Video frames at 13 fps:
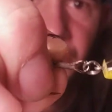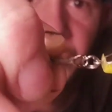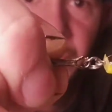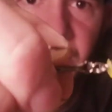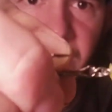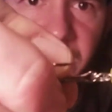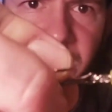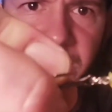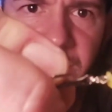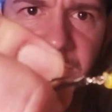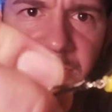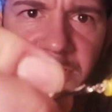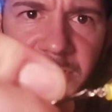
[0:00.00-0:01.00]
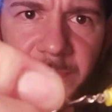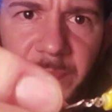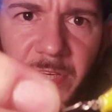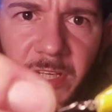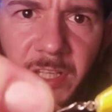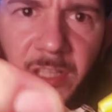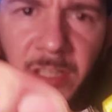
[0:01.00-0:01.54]
just
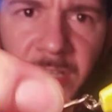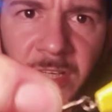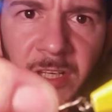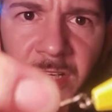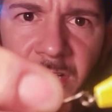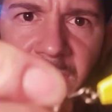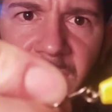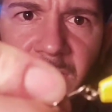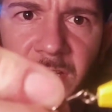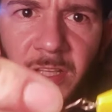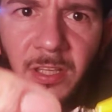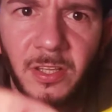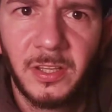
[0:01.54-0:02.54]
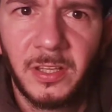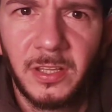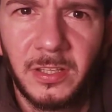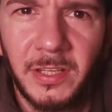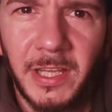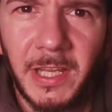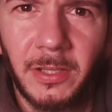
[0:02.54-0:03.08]
spinning. And
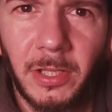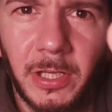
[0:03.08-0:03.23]
then,